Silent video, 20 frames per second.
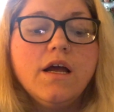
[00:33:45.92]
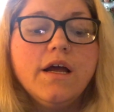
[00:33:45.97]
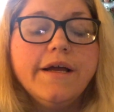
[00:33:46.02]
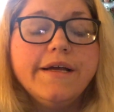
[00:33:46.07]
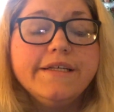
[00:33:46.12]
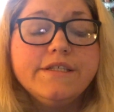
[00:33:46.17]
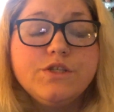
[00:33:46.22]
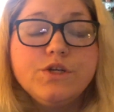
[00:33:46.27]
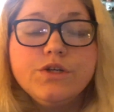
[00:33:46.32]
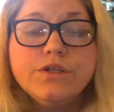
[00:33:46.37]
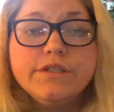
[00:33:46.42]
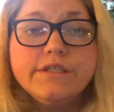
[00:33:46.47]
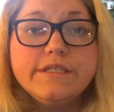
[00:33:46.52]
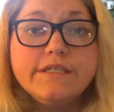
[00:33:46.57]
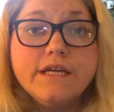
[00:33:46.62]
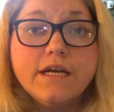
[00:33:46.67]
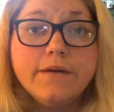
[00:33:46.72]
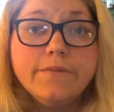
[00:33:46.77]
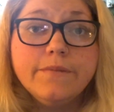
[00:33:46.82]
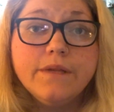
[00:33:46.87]
It's during this
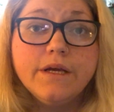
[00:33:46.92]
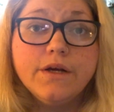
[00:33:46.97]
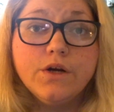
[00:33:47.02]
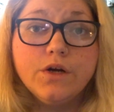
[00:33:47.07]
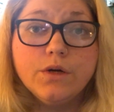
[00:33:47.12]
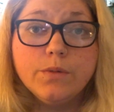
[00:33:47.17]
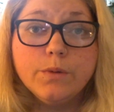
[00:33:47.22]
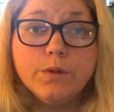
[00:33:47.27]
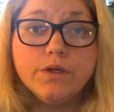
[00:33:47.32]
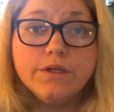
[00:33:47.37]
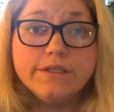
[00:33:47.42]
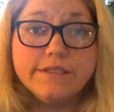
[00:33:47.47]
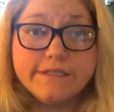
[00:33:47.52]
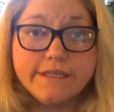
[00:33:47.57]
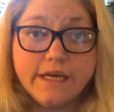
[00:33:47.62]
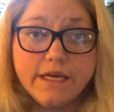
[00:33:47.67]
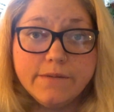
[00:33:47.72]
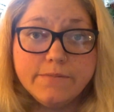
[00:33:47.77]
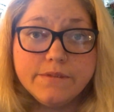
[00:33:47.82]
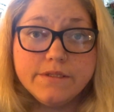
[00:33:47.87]
time that Herbert
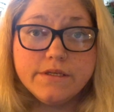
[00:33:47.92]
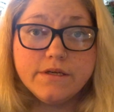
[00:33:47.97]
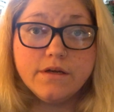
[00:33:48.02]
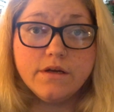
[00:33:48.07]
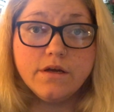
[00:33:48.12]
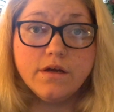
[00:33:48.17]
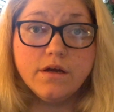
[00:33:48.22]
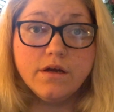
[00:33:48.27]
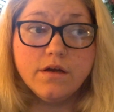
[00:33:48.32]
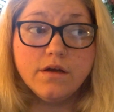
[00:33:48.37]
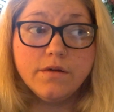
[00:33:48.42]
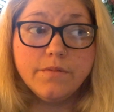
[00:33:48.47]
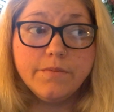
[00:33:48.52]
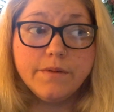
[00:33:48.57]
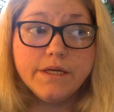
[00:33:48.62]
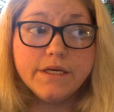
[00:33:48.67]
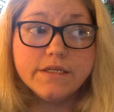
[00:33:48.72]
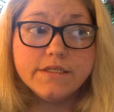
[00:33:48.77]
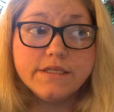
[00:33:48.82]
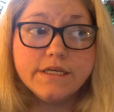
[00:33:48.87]
escapes
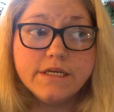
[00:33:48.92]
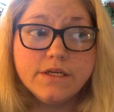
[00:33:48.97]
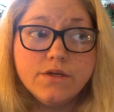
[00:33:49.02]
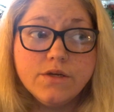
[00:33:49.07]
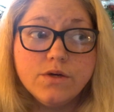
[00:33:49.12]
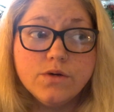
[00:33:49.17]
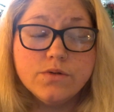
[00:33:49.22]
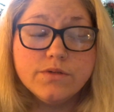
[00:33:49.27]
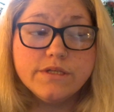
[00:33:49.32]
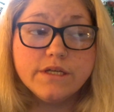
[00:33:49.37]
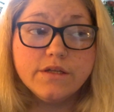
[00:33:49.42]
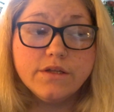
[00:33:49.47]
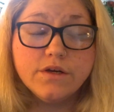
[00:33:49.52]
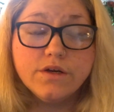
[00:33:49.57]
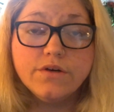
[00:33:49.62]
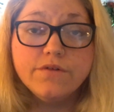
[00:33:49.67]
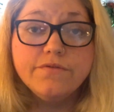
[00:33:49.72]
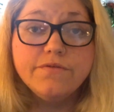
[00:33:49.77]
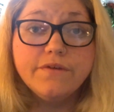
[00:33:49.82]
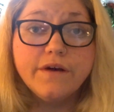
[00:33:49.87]
because he knows that they're
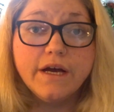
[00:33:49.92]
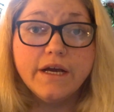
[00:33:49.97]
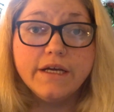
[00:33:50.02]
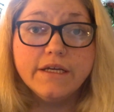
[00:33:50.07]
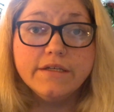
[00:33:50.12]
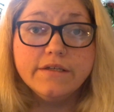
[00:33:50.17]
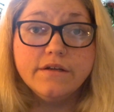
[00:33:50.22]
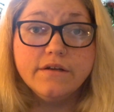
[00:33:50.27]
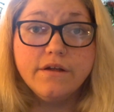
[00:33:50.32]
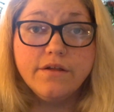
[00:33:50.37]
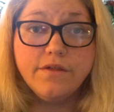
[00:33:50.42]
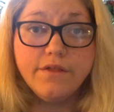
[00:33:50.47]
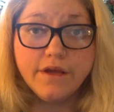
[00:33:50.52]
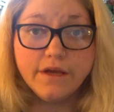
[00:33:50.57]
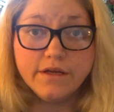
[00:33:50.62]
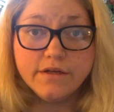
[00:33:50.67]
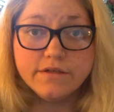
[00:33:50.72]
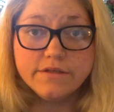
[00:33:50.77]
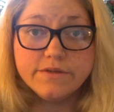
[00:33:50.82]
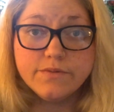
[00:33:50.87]
going to find
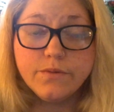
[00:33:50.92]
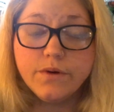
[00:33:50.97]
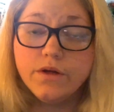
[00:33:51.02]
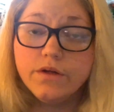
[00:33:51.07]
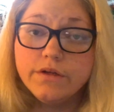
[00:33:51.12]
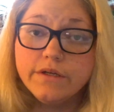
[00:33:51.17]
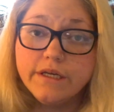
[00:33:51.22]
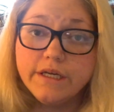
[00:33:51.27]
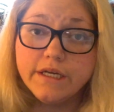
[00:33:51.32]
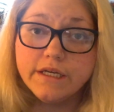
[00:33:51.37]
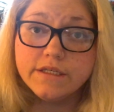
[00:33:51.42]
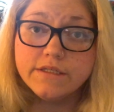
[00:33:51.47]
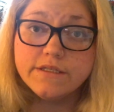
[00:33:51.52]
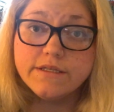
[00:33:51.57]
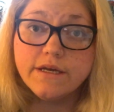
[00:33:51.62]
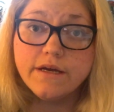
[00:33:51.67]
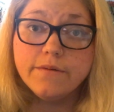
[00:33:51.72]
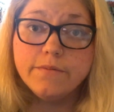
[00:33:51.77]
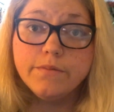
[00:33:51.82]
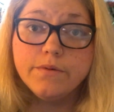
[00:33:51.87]
things. Well, he ends
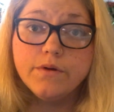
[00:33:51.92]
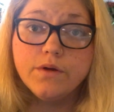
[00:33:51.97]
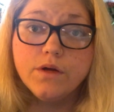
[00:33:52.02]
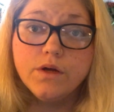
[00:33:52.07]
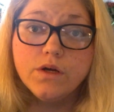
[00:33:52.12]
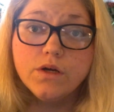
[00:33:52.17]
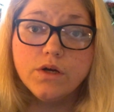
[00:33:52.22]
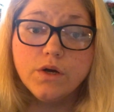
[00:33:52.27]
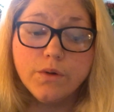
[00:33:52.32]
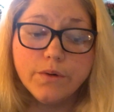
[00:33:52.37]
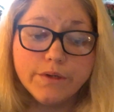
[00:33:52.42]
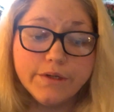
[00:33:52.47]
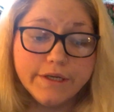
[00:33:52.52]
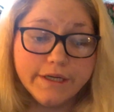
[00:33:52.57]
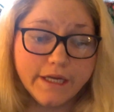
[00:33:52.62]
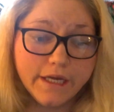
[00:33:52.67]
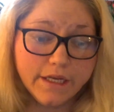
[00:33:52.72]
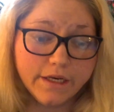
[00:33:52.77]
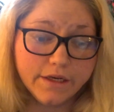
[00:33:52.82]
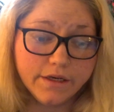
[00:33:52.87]
up going to
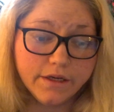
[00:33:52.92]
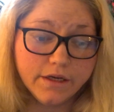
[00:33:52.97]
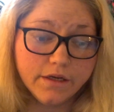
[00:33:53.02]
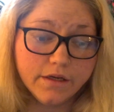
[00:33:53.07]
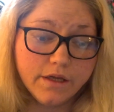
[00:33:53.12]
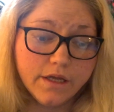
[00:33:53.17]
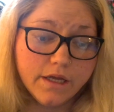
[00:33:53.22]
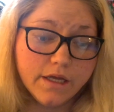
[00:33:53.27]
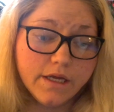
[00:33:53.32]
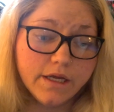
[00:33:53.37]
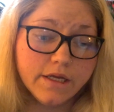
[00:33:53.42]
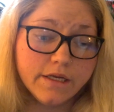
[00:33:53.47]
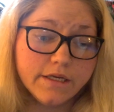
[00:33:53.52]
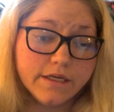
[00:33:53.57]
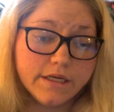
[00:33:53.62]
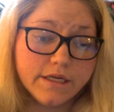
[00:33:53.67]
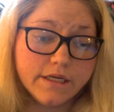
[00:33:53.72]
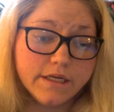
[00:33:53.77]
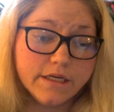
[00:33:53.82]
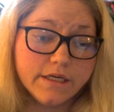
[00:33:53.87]
Canada and
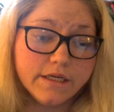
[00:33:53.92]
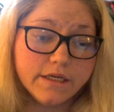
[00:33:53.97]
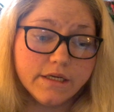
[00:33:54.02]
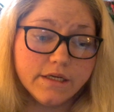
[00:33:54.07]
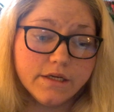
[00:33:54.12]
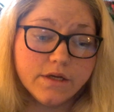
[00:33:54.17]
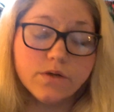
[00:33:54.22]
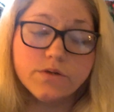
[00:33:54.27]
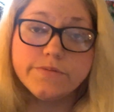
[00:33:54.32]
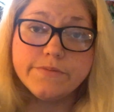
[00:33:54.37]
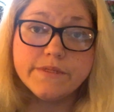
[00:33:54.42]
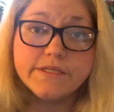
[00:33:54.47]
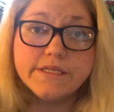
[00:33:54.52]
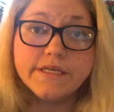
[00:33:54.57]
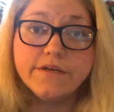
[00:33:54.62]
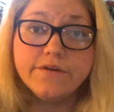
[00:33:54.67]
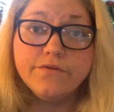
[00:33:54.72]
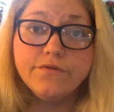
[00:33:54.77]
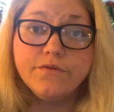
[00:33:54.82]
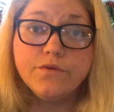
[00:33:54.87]
he goes
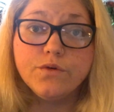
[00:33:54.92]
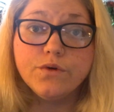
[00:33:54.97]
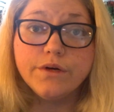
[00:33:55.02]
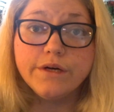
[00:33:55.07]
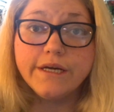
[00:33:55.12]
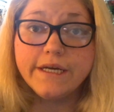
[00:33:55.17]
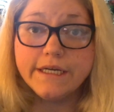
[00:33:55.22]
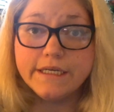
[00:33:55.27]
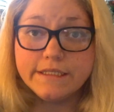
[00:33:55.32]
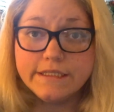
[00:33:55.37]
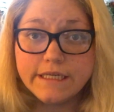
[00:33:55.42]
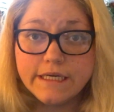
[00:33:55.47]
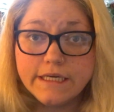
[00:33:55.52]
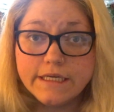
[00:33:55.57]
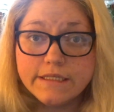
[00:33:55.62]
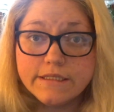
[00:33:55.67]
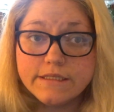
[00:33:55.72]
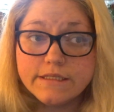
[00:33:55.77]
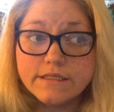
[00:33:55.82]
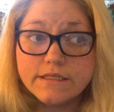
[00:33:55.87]
missing for eight
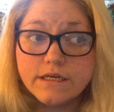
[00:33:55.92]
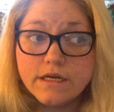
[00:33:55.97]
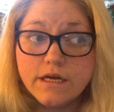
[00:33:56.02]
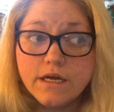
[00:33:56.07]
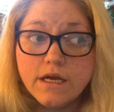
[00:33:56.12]
days.